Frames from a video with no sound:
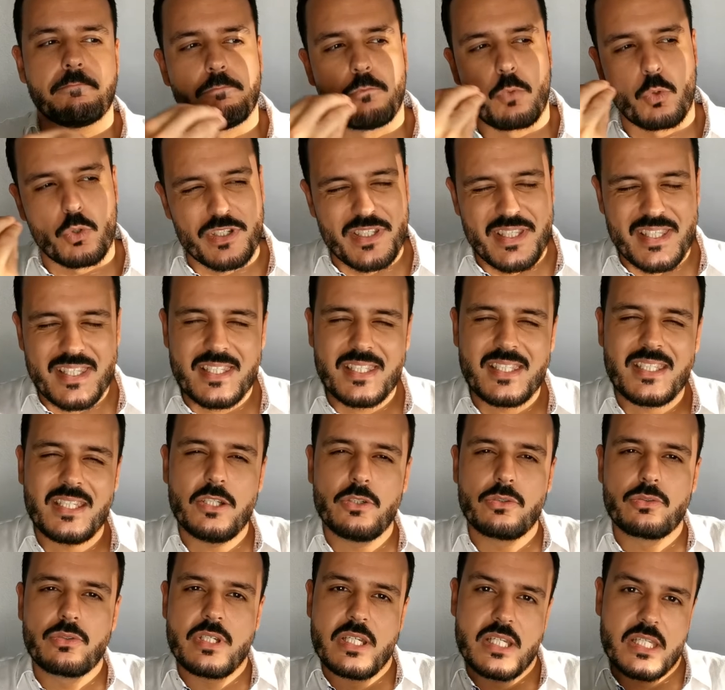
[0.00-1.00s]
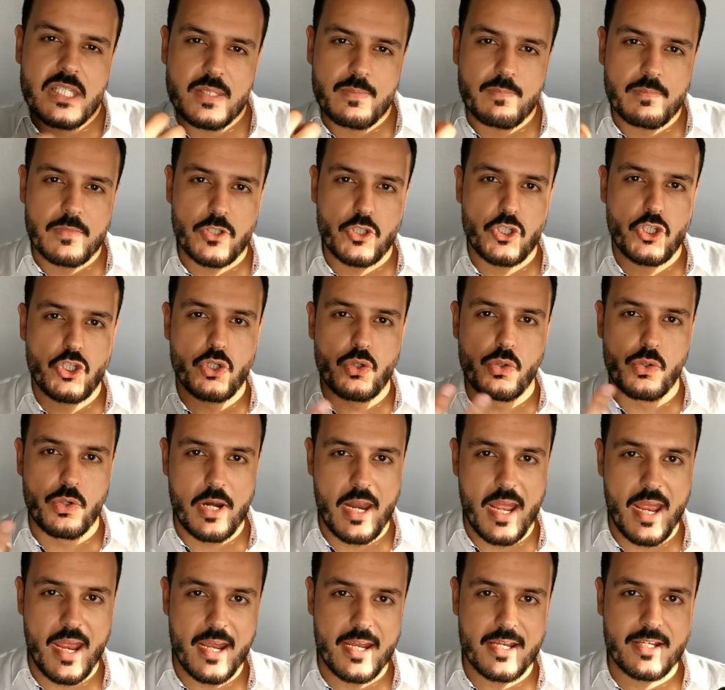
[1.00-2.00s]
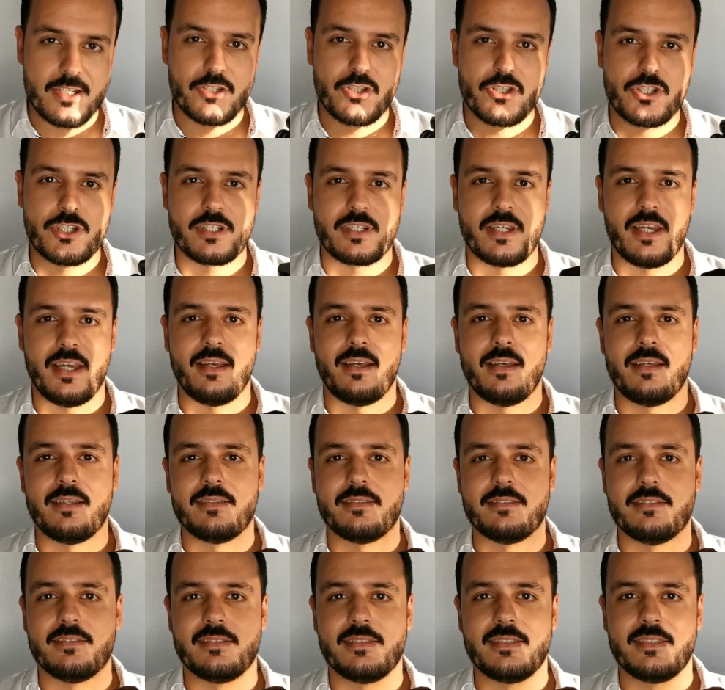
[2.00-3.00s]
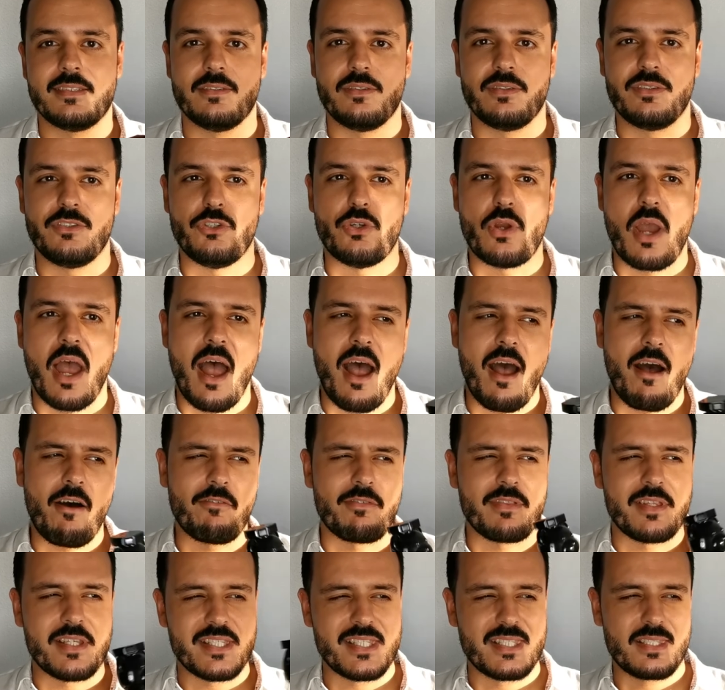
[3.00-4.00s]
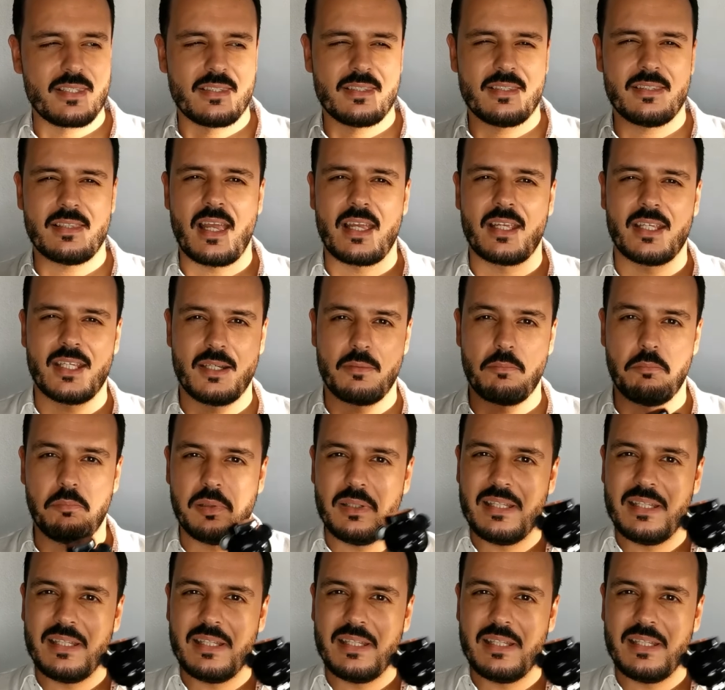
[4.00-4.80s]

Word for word: more serious mature edge and you have this like